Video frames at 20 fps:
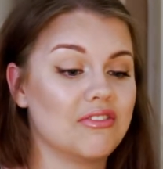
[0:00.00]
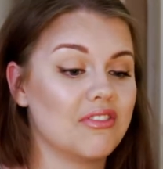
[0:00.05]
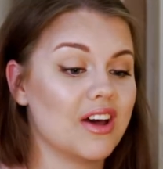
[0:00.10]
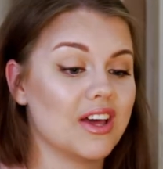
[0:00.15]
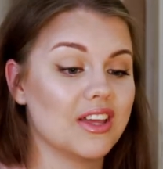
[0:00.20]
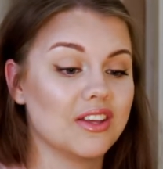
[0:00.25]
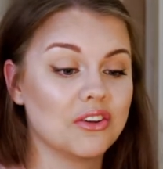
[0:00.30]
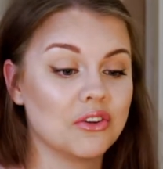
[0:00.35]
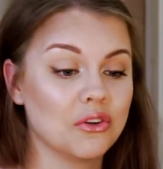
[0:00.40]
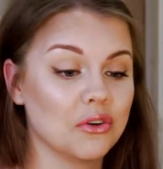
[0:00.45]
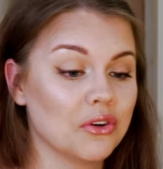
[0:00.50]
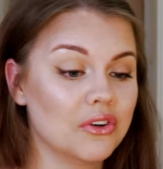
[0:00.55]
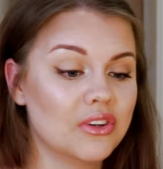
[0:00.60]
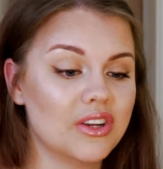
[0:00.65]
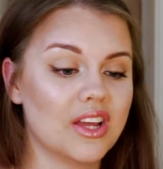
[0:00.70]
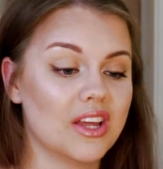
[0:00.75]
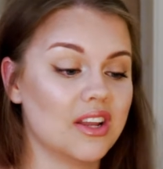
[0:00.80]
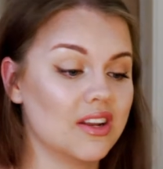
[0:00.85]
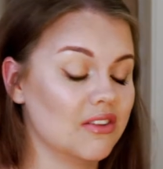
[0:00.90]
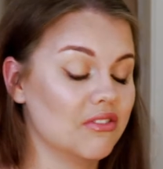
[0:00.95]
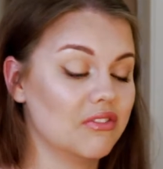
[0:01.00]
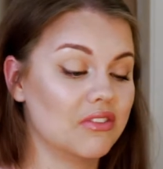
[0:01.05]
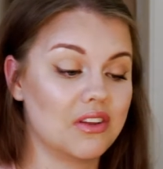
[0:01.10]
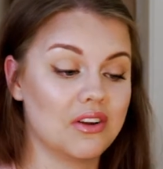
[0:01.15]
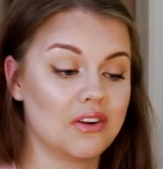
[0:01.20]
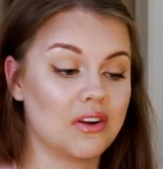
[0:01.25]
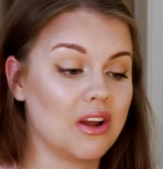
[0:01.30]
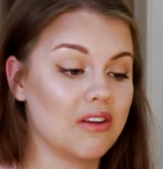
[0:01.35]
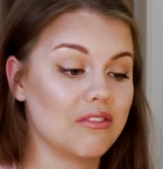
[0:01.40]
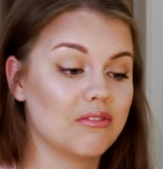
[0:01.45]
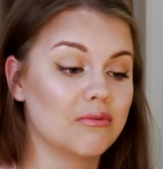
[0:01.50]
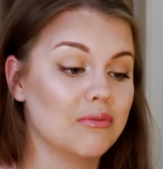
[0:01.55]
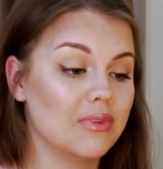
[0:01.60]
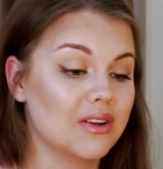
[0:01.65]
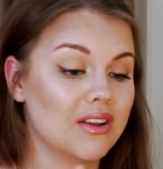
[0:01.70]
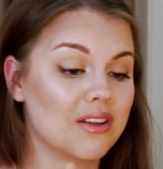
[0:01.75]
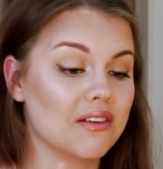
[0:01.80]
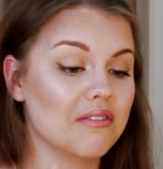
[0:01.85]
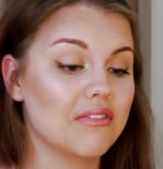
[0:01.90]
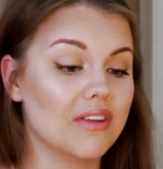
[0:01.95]
I could and if there have
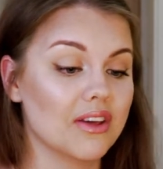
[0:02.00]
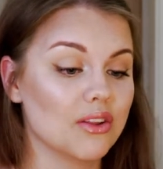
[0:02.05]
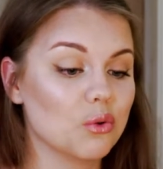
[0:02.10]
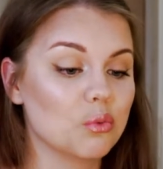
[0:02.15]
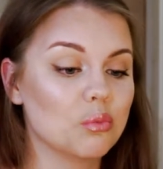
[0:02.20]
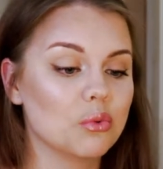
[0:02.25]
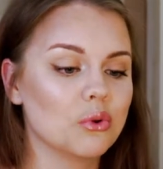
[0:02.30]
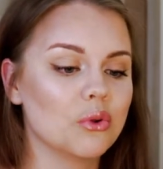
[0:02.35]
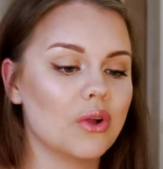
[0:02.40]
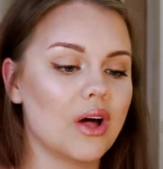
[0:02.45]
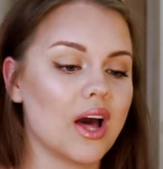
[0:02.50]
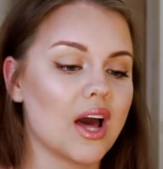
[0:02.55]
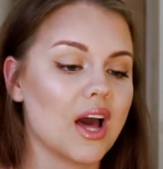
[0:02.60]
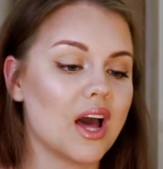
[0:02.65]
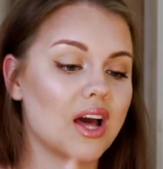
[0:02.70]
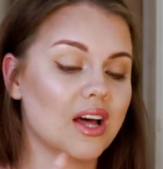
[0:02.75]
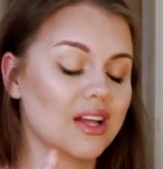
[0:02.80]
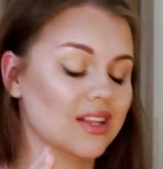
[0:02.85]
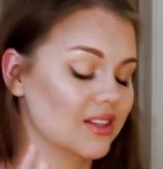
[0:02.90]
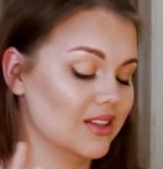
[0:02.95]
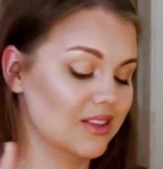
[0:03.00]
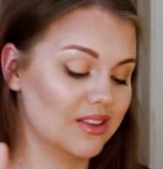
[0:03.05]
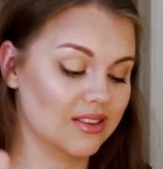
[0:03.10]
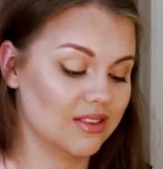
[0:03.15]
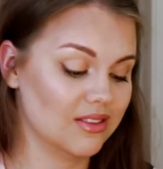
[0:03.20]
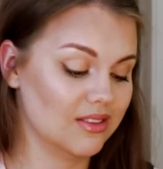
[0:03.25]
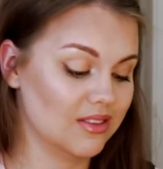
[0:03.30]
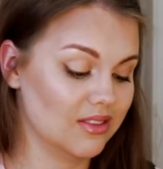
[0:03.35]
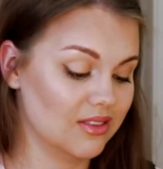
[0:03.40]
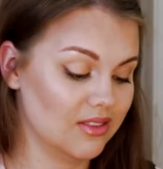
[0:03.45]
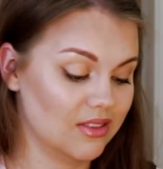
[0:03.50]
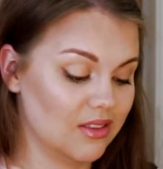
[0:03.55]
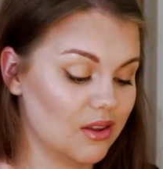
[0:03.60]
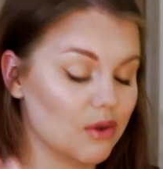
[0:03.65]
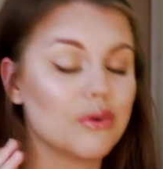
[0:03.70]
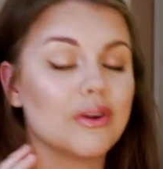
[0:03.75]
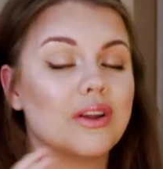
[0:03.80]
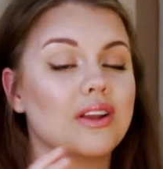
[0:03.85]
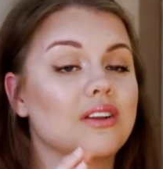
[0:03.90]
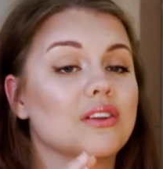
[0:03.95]
been available.
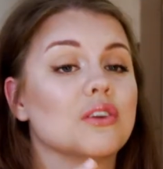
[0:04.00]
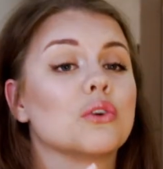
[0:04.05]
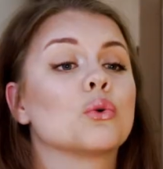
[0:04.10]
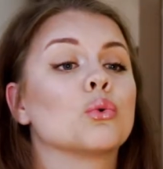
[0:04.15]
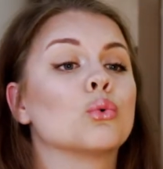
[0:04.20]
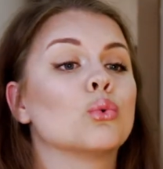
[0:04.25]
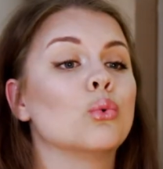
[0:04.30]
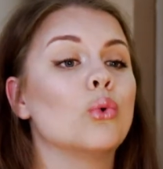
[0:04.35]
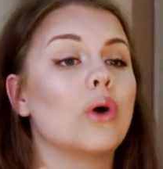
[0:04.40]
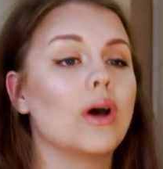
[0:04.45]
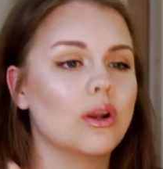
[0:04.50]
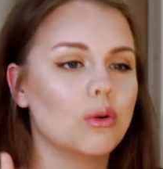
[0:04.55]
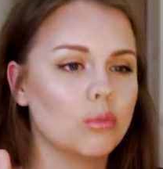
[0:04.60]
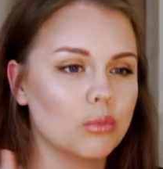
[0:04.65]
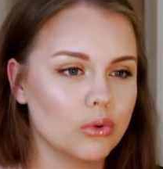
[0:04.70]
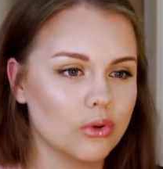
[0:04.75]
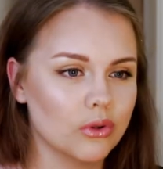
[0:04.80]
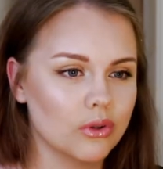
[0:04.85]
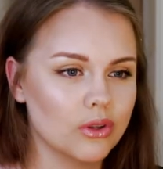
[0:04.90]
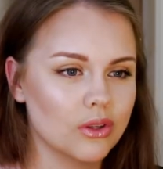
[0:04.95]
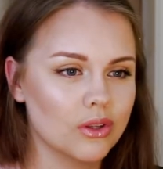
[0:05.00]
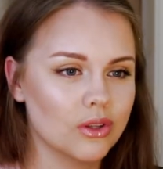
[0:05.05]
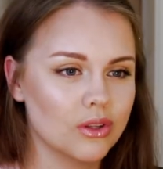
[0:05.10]
They're incredible.